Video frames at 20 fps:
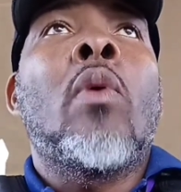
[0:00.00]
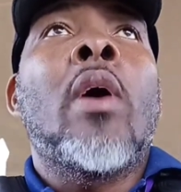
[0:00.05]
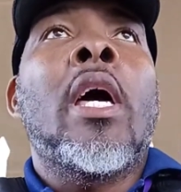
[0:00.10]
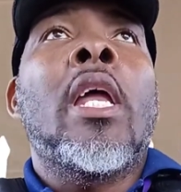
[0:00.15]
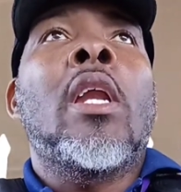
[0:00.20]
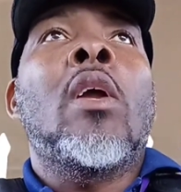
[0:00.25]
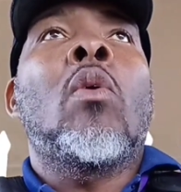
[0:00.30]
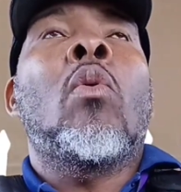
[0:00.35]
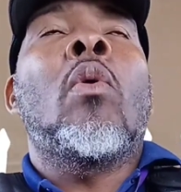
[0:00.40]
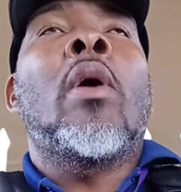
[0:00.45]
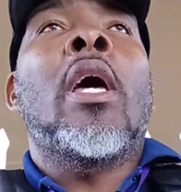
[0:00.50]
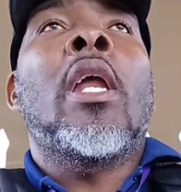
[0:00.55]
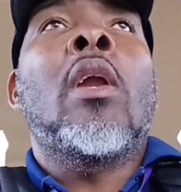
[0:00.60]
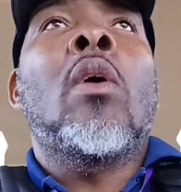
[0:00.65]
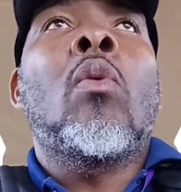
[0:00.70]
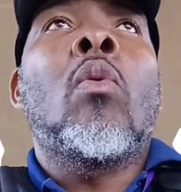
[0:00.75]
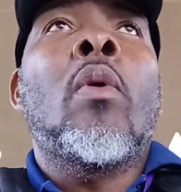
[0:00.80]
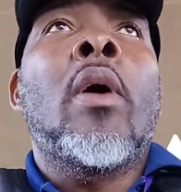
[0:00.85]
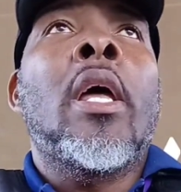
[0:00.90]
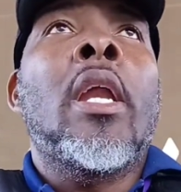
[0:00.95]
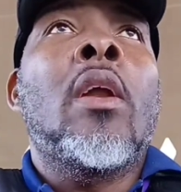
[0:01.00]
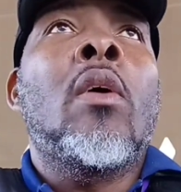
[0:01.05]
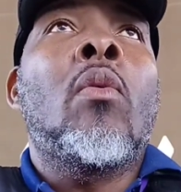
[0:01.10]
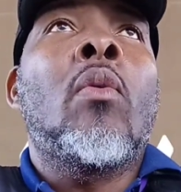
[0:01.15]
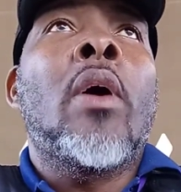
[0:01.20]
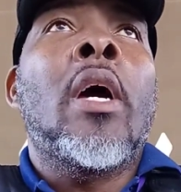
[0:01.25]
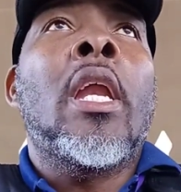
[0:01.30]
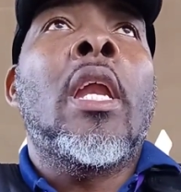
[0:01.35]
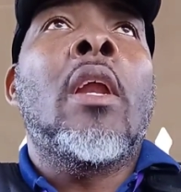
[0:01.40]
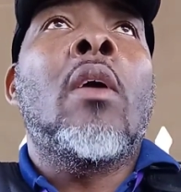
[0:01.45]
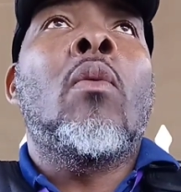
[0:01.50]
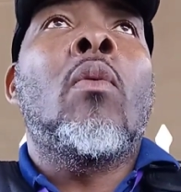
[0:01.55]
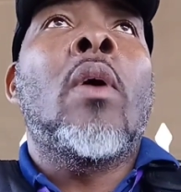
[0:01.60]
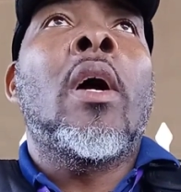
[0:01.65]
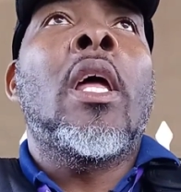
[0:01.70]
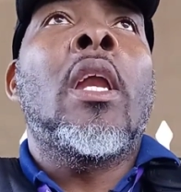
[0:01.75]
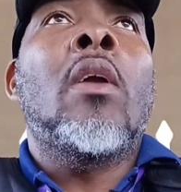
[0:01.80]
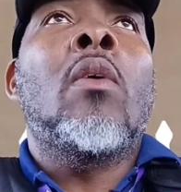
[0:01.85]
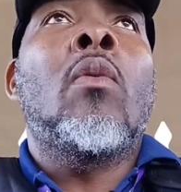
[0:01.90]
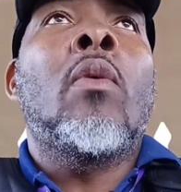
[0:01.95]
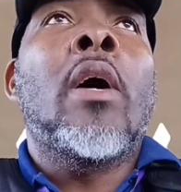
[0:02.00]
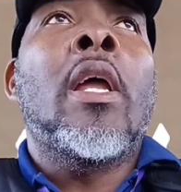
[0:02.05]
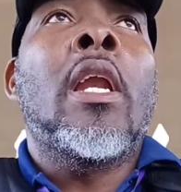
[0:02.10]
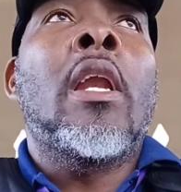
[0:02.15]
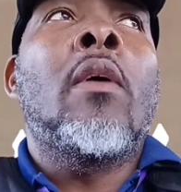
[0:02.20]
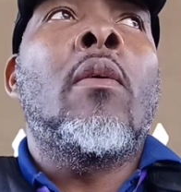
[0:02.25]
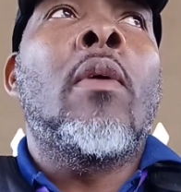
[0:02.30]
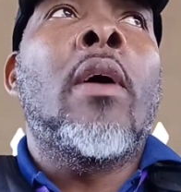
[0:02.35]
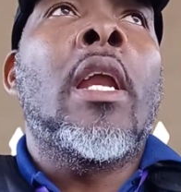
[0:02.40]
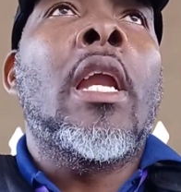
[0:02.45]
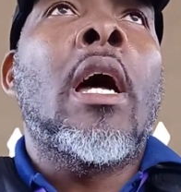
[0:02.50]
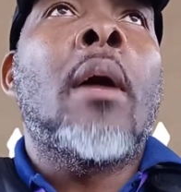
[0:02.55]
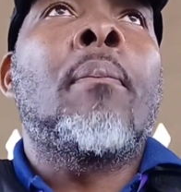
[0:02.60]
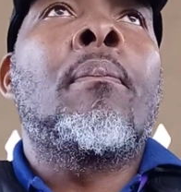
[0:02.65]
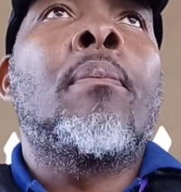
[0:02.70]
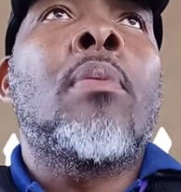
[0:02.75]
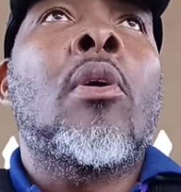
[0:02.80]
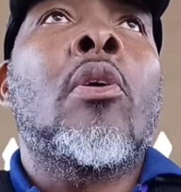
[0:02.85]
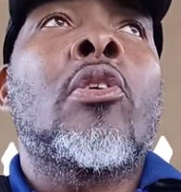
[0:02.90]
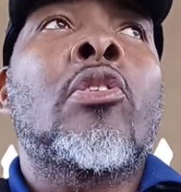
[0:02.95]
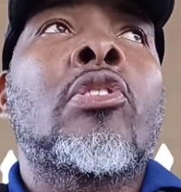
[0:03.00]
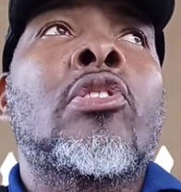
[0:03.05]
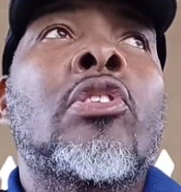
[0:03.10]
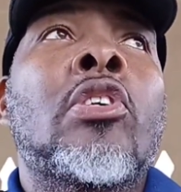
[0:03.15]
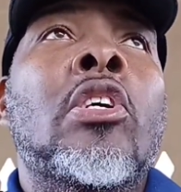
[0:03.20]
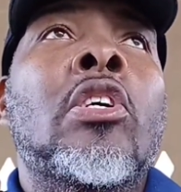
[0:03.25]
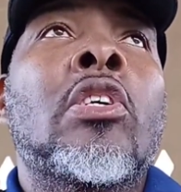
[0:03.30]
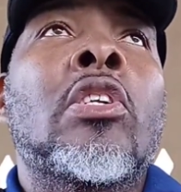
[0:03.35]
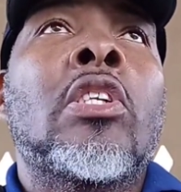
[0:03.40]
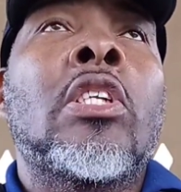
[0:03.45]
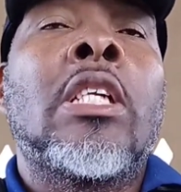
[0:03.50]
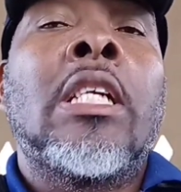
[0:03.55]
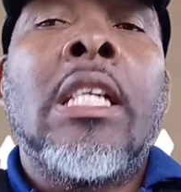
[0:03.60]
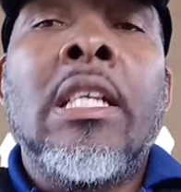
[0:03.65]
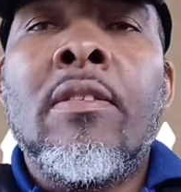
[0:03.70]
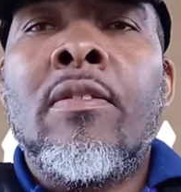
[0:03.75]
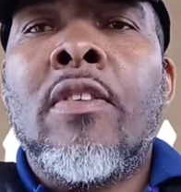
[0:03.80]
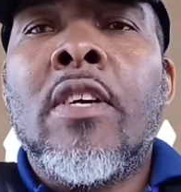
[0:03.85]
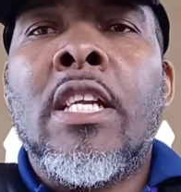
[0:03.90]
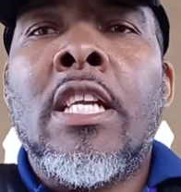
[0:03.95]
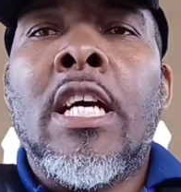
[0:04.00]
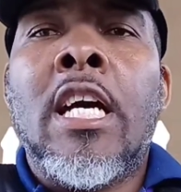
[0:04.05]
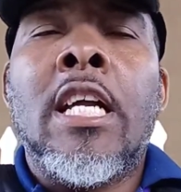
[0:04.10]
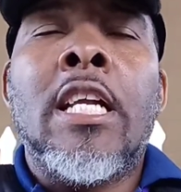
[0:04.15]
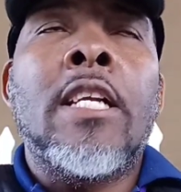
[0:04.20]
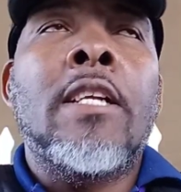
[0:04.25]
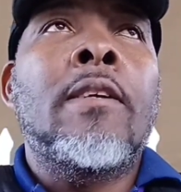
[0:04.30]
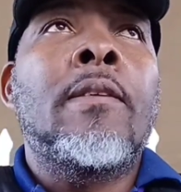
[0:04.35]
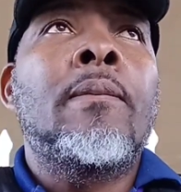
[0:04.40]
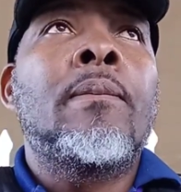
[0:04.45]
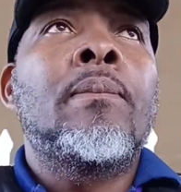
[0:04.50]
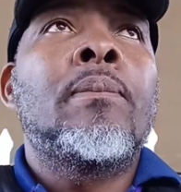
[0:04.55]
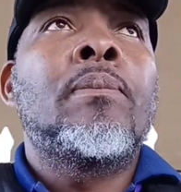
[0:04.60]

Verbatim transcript: when, when, when, when, when, when, when a person living and